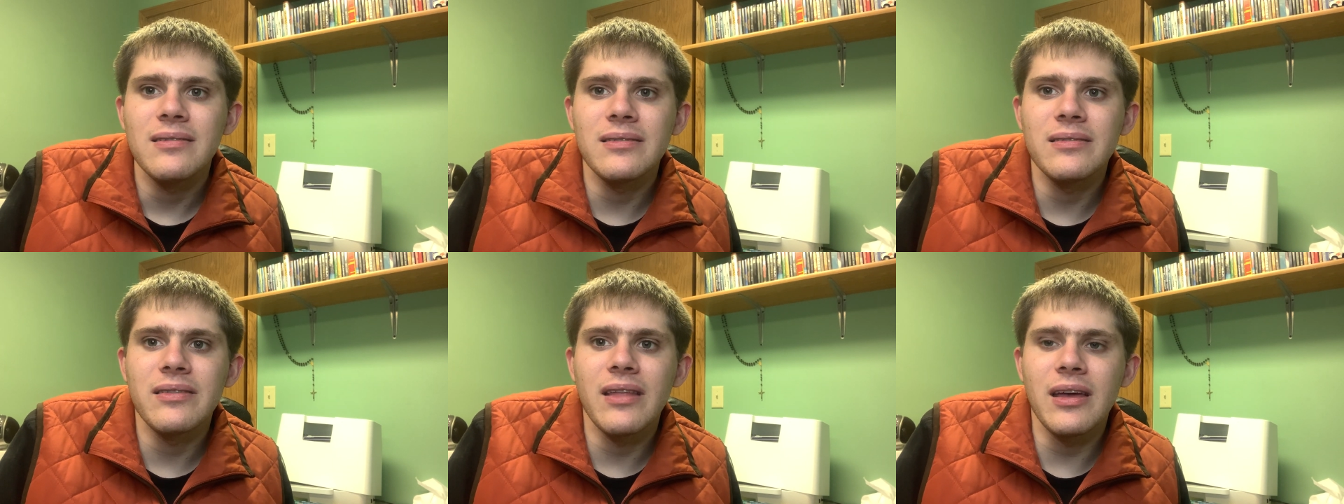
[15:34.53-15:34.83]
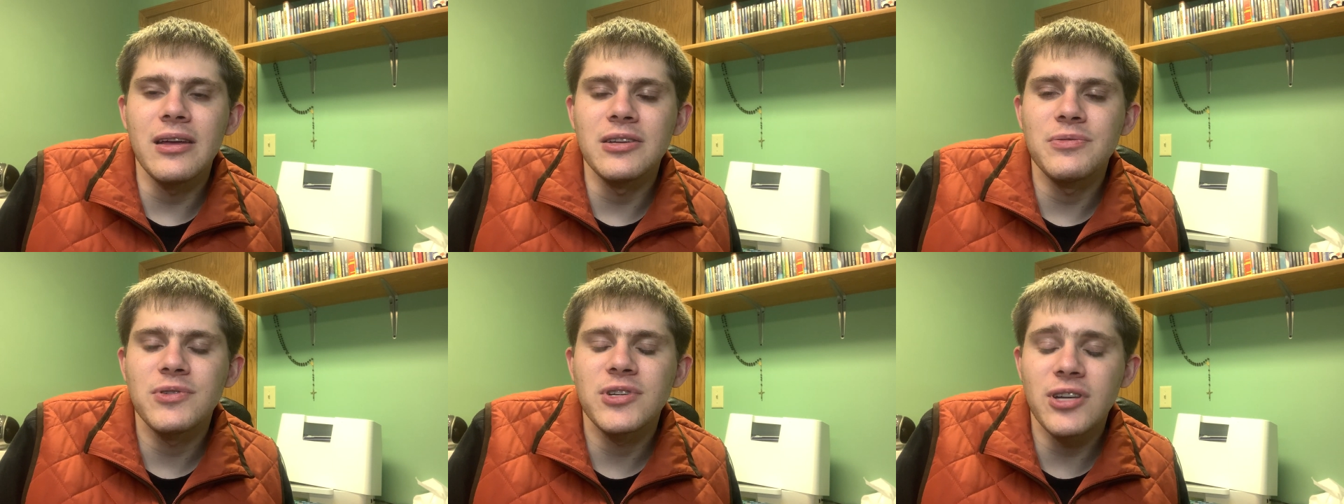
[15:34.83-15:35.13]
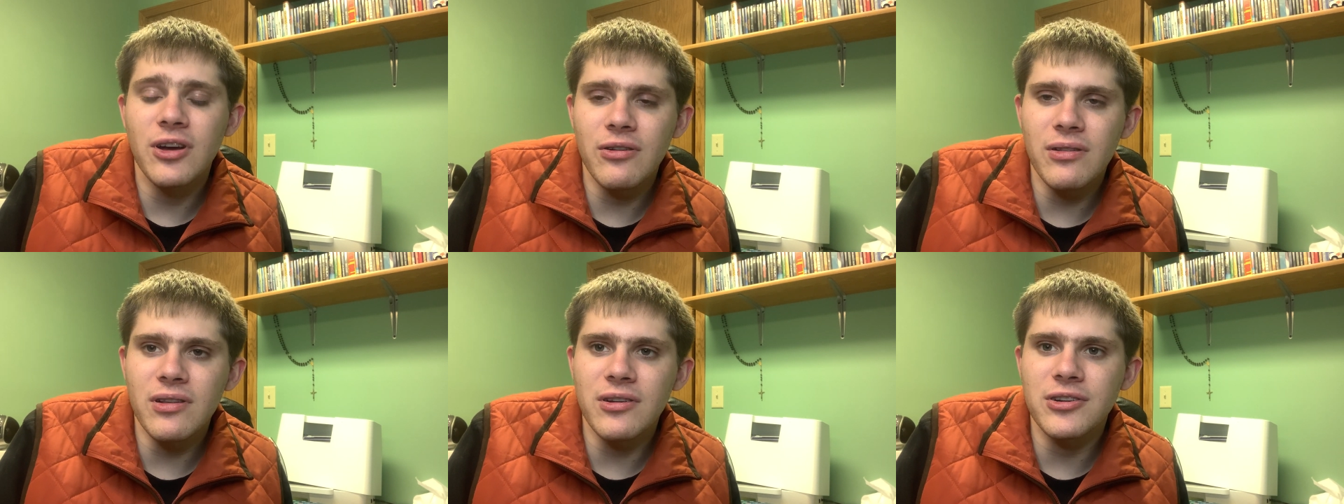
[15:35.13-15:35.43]
They
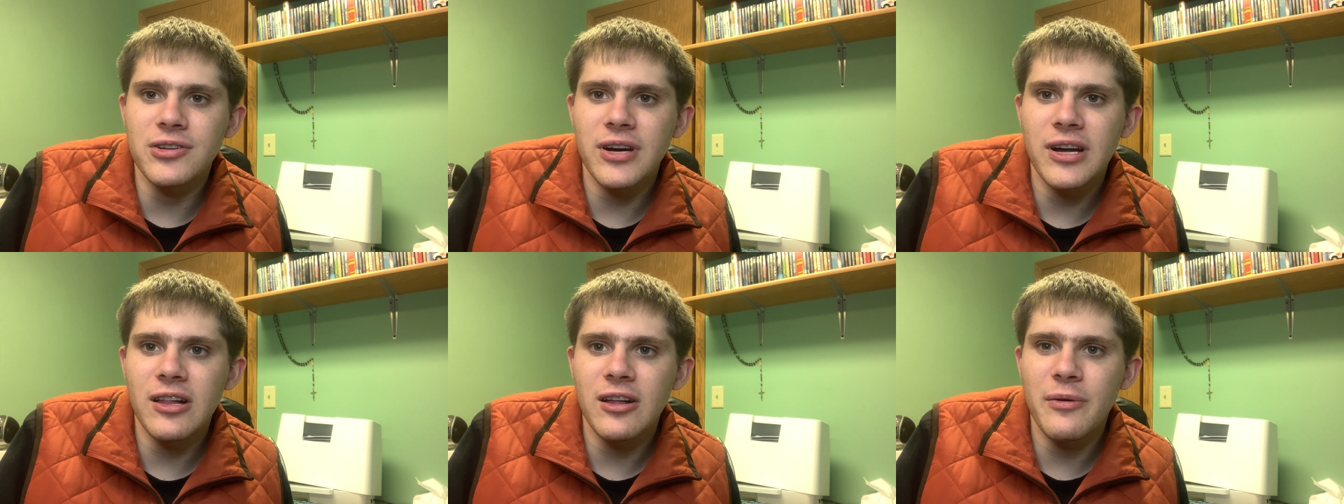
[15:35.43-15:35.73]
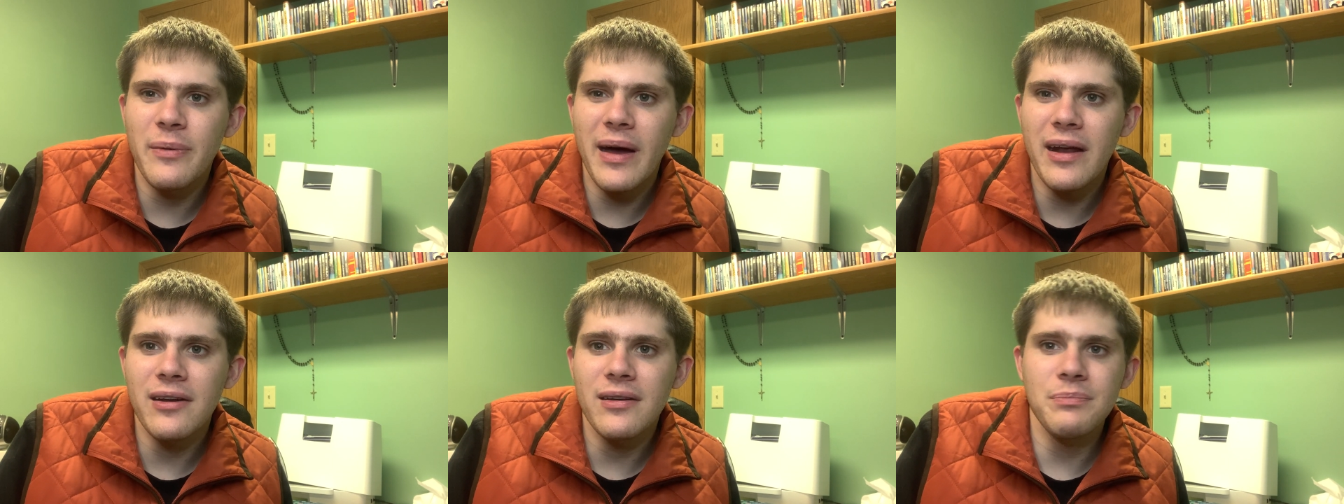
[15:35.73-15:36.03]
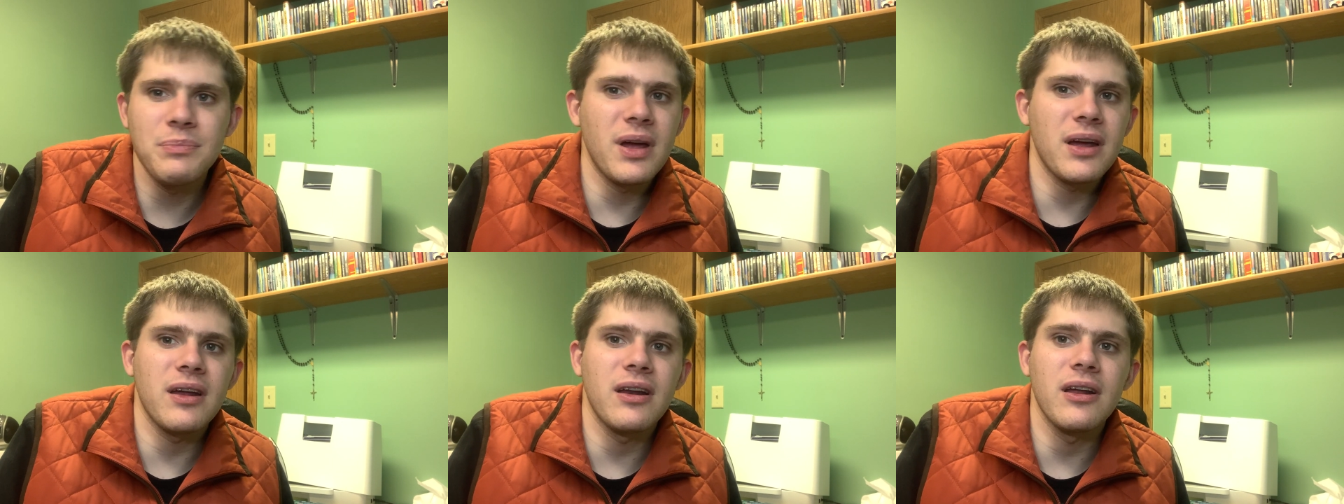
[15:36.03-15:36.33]
showed a little trailer about it.
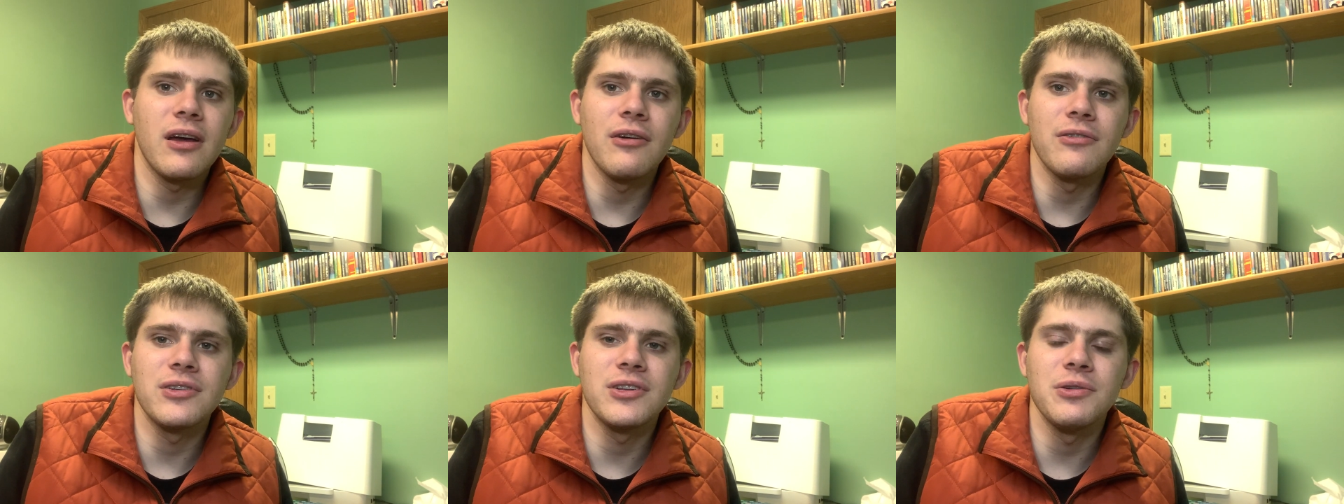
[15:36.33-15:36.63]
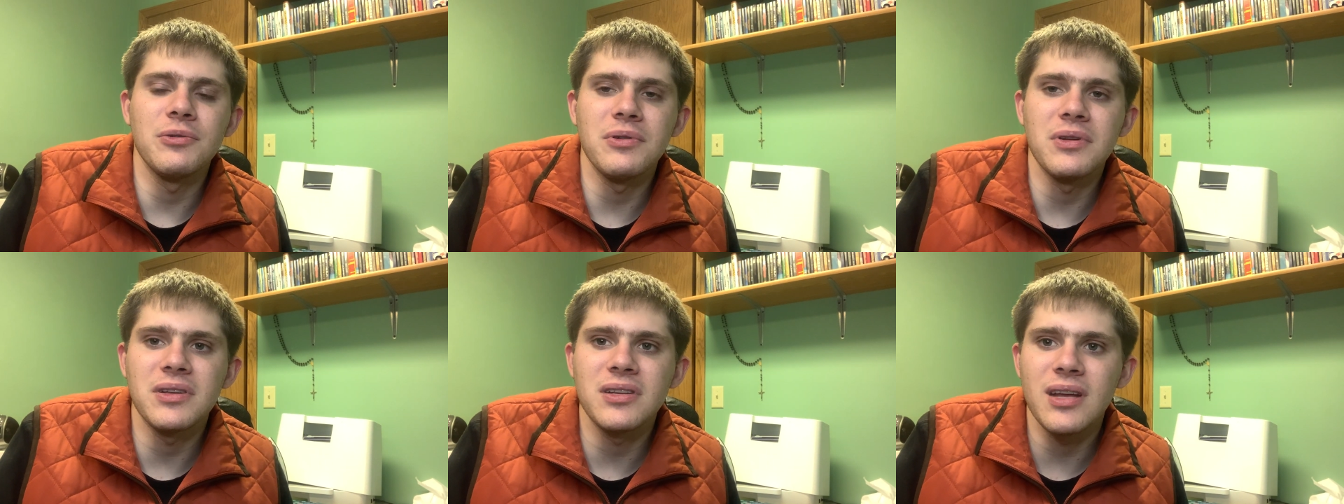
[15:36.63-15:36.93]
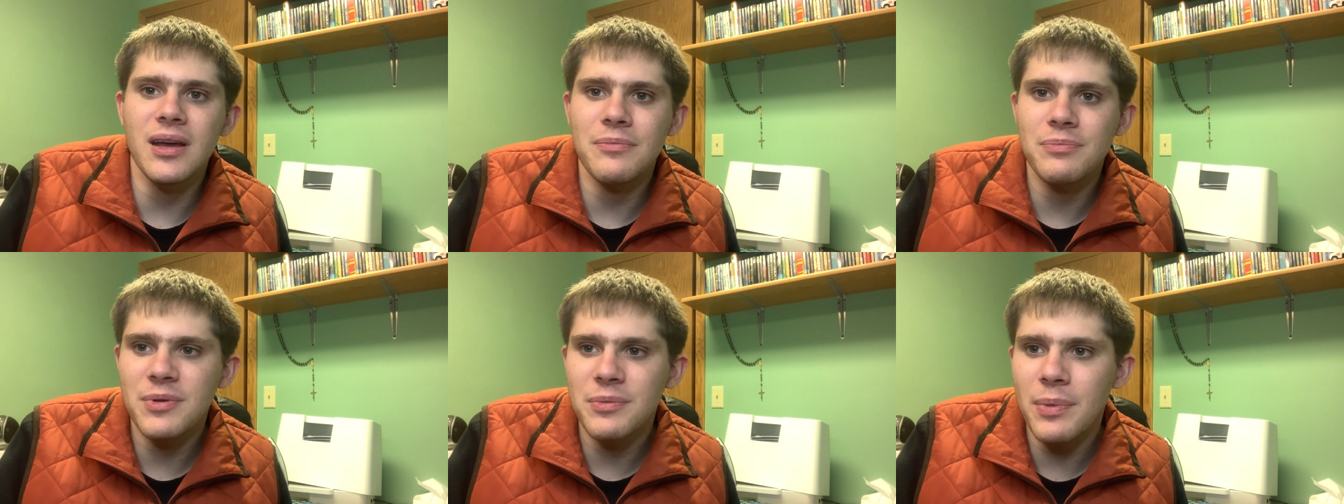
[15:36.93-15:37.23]
I'm not going to go too
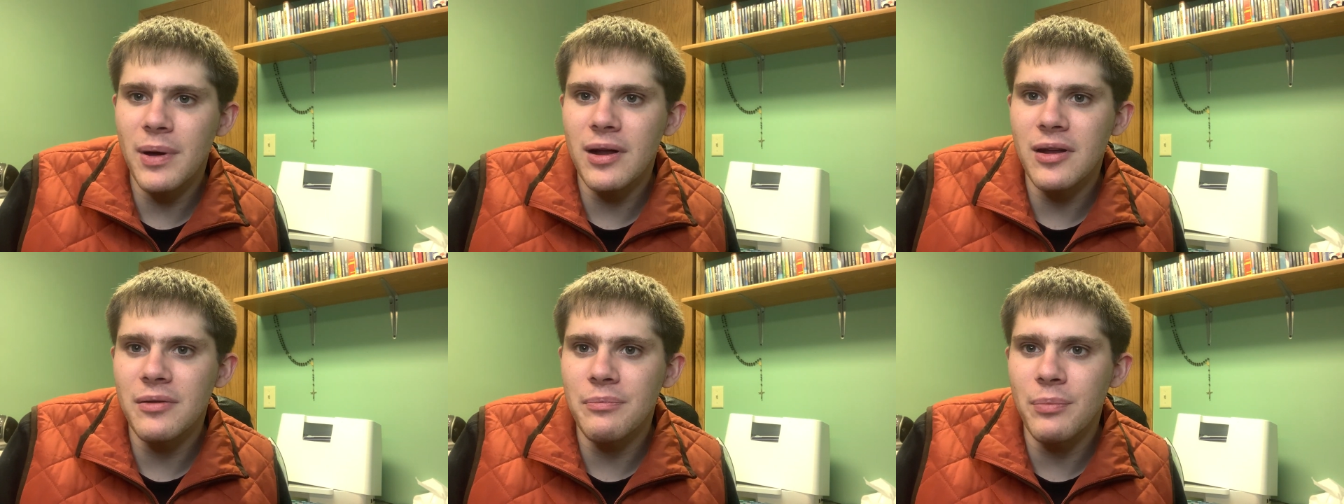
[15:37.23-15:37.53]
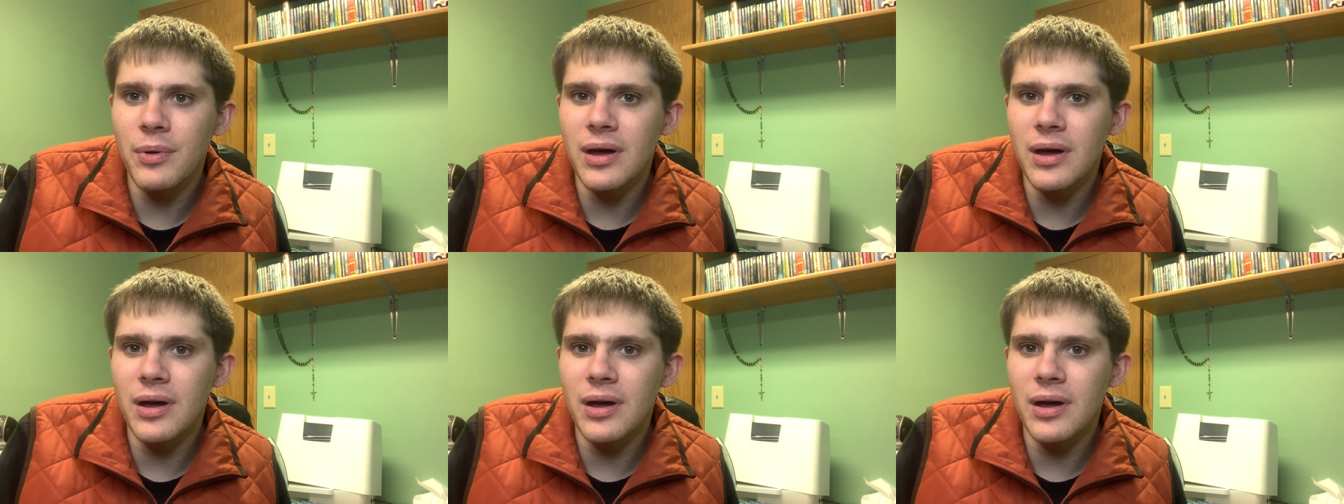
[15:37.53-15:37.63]
in-depth about it,